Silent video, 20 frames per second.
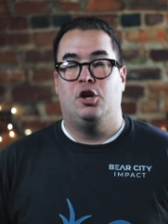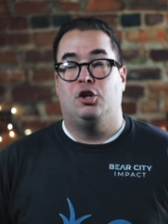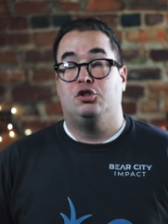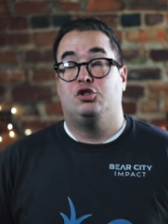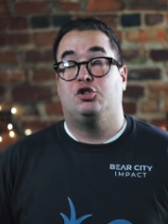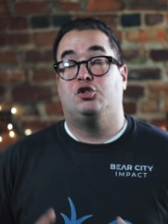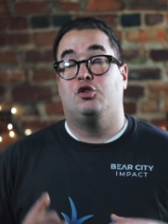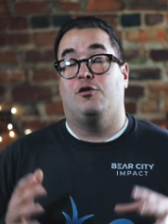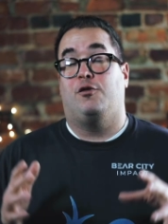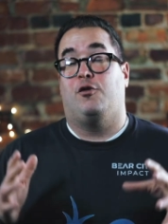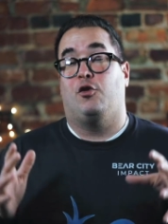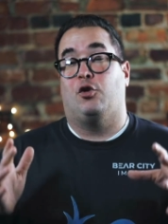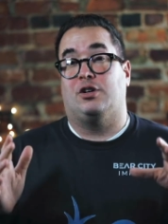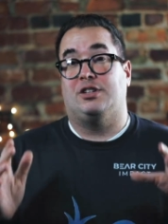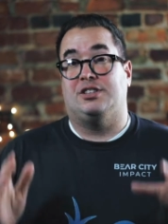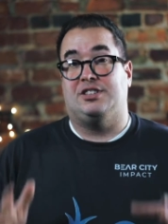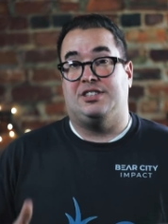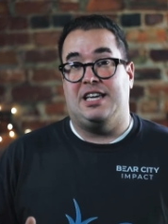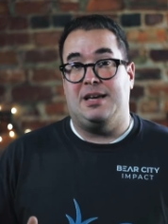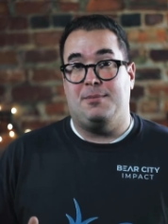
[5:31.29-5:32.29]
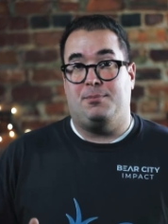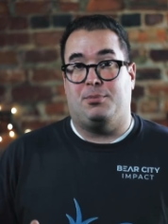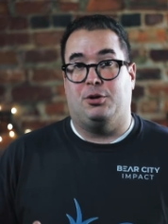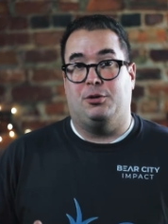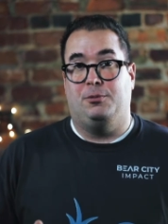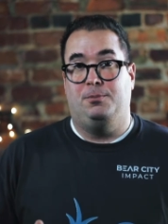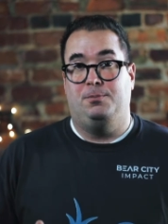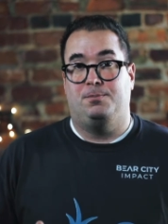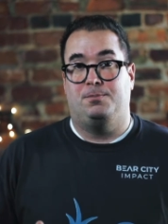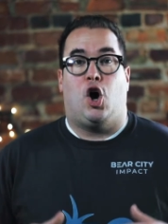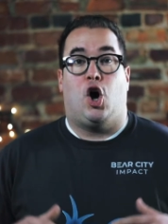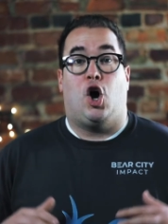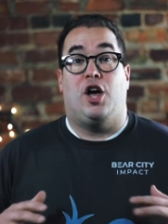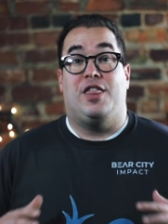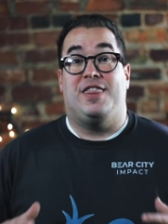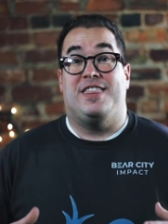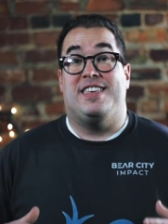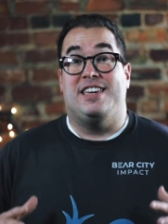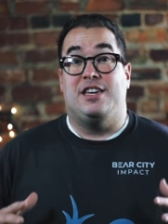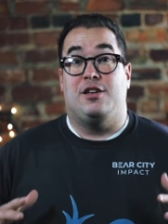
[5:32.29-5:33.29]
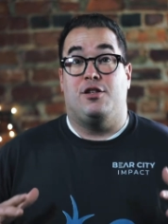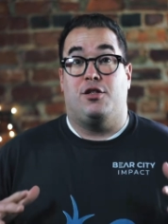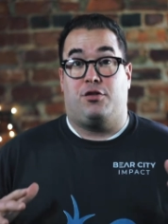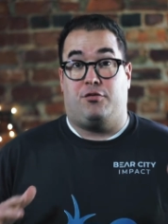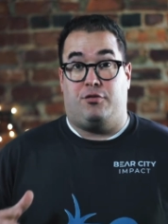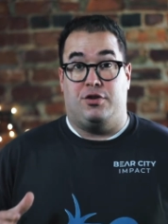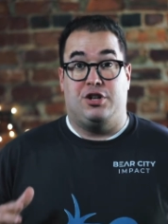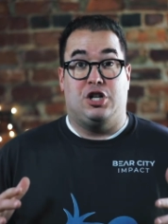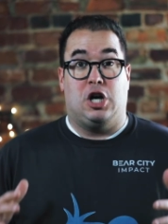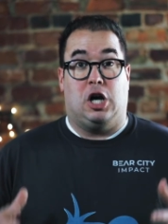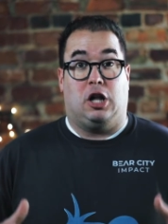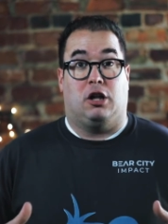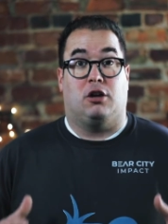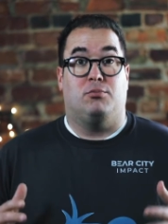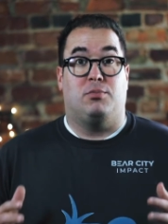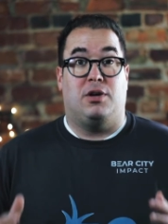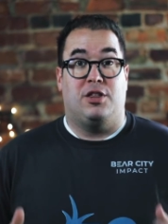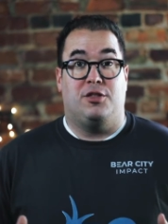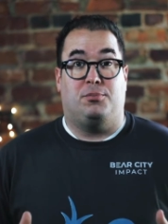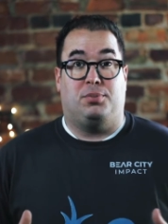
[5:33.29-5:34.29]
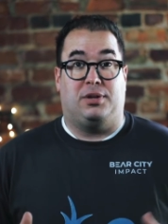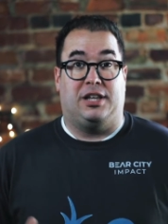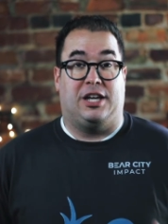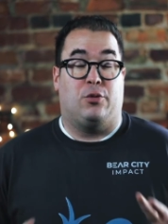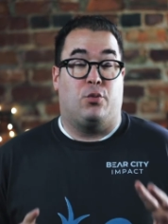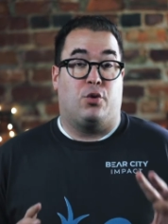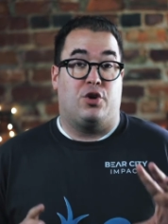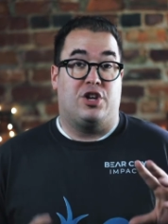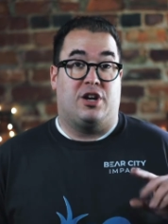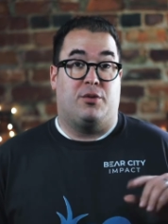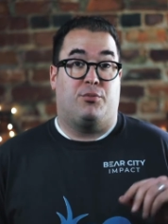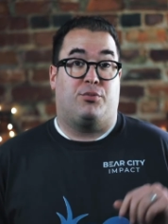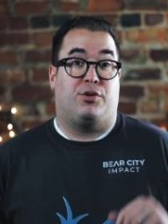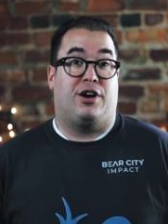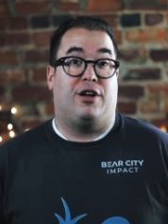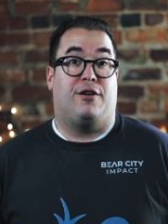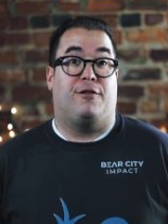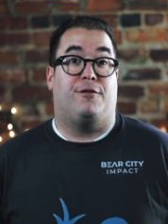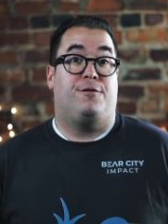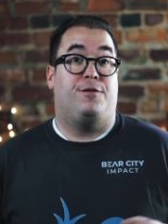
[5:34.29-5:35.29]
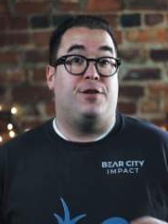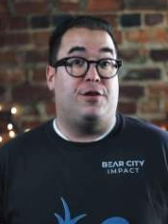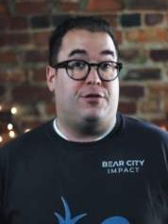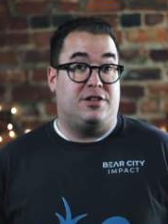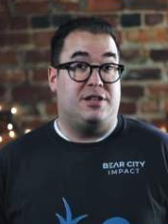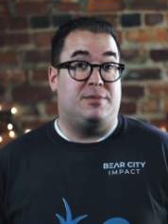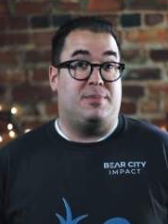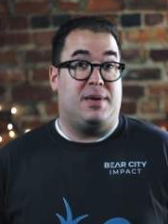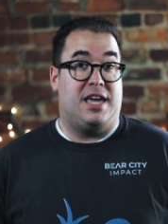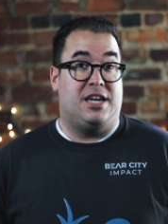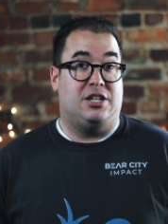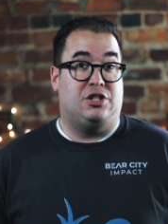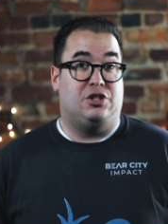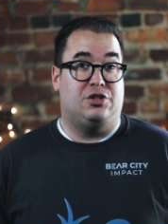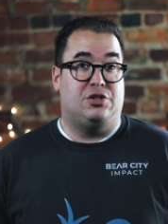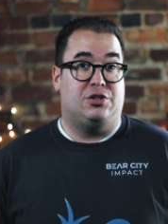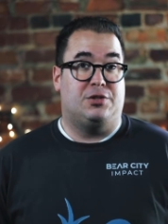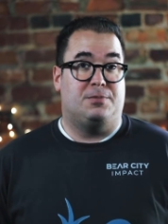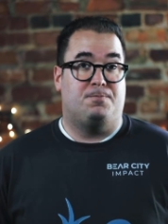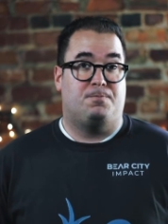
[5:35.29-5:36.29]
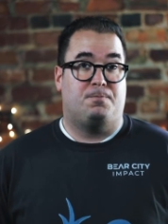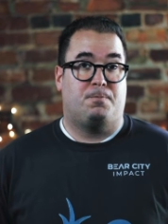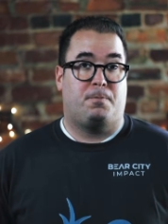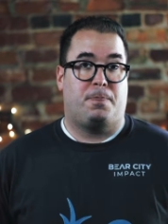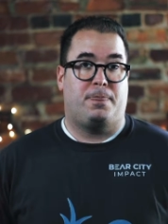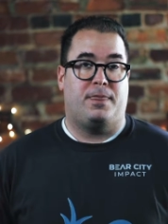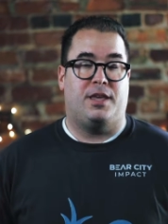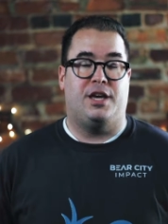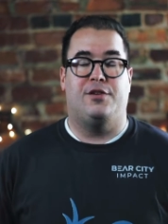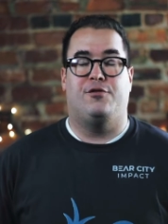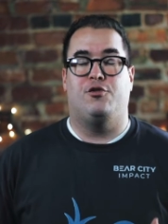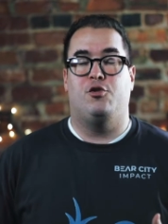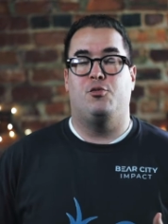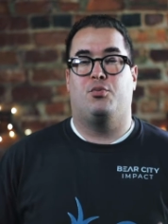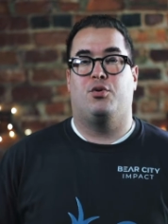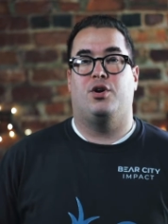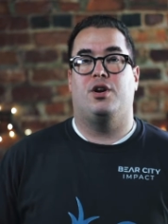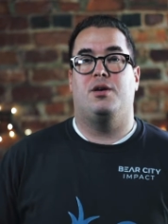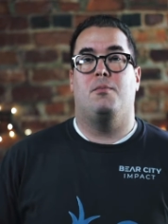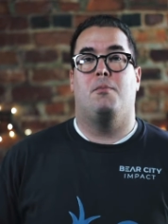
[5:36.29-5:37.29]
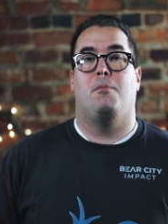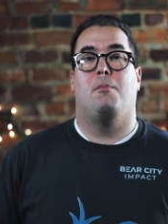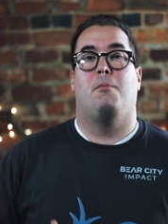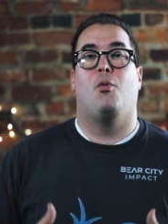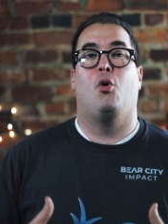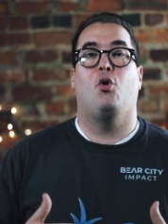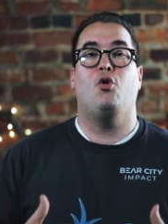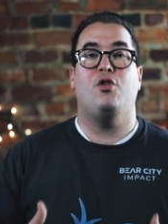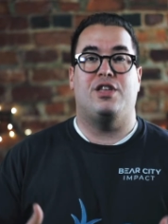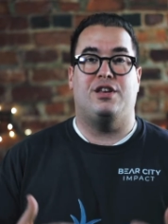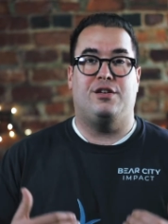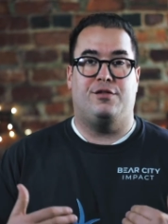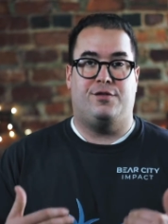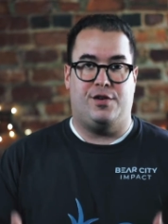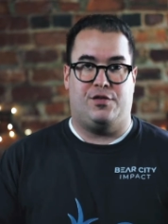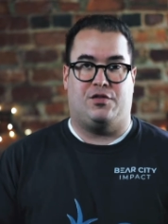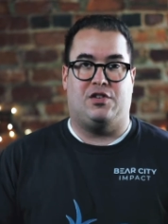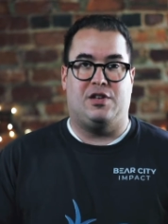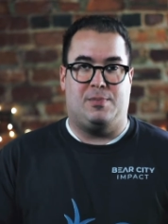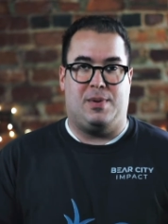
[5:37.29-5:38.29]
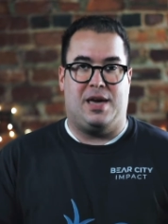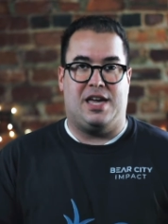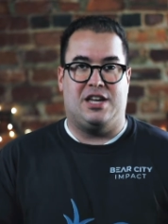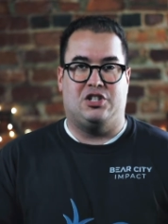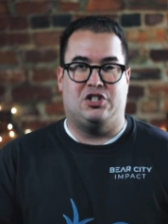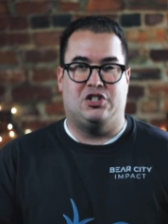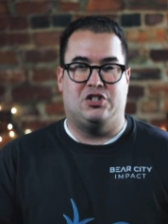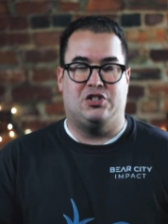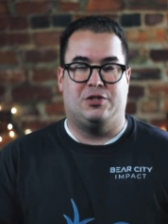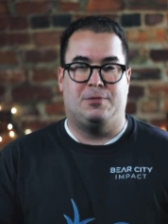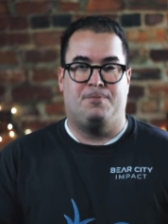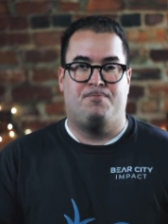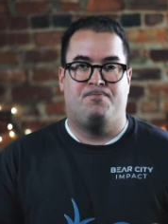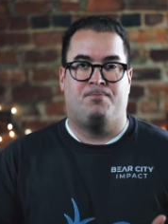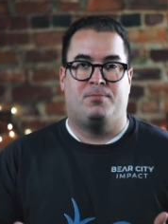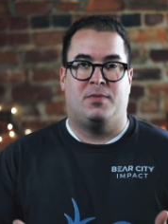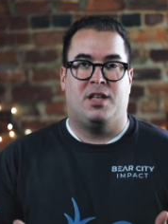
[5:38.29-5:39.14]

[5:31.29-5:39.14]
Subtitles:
So for example, on the $3 a month plan where you can print out 50 pages, if you print more than 50 pages,